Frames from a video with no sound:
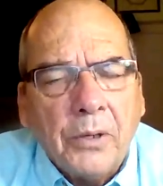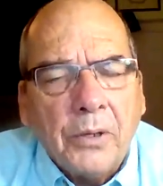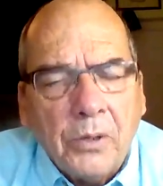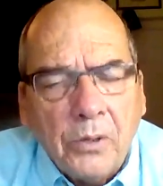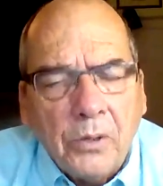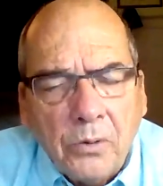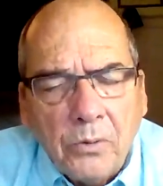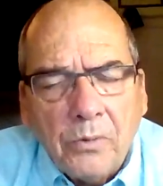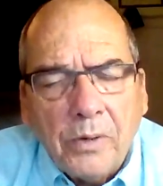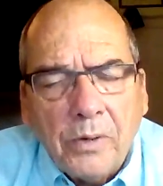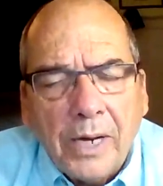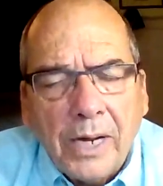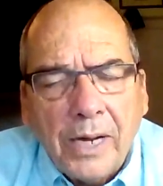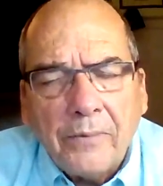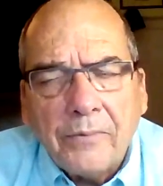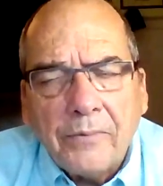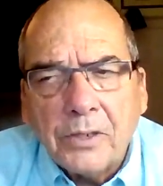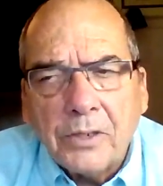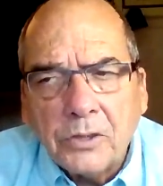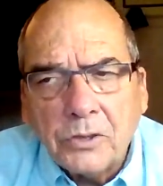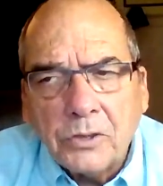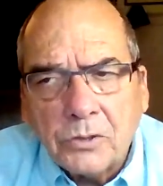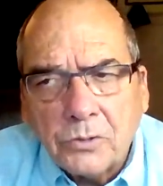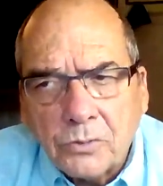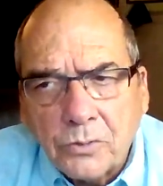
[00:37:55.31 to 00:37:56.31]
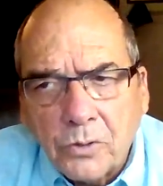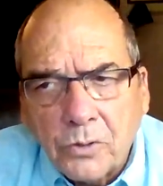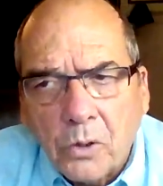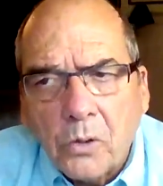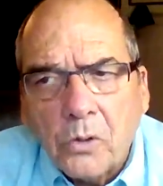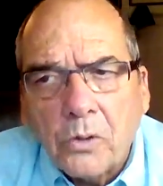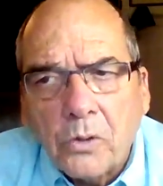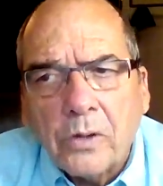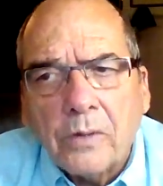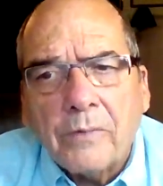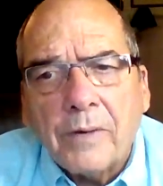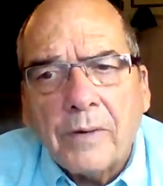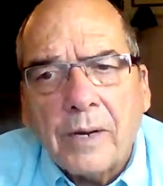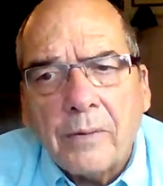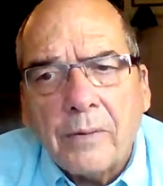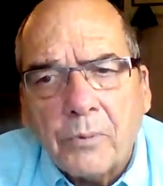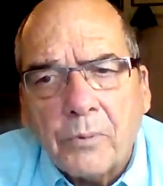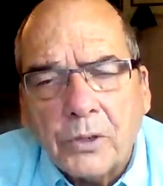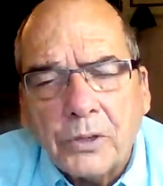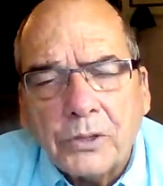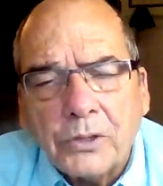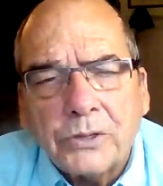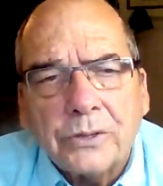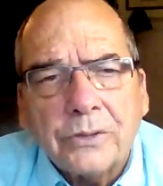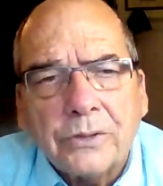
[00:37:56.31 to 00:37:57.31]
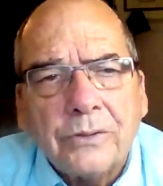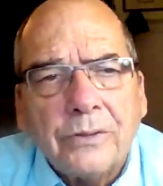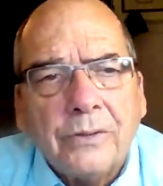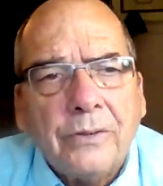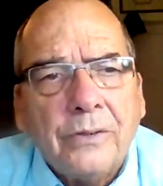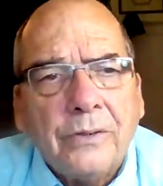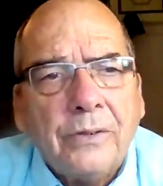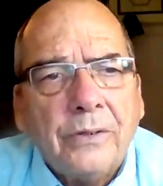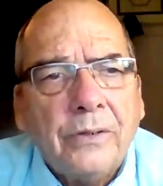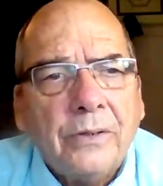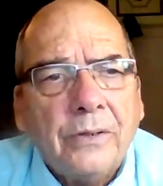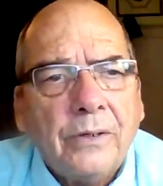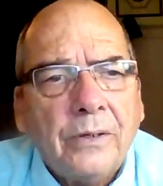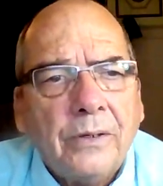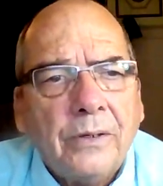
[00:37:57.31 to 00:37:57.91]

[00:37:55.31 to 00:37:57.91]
But you have control of the vibration.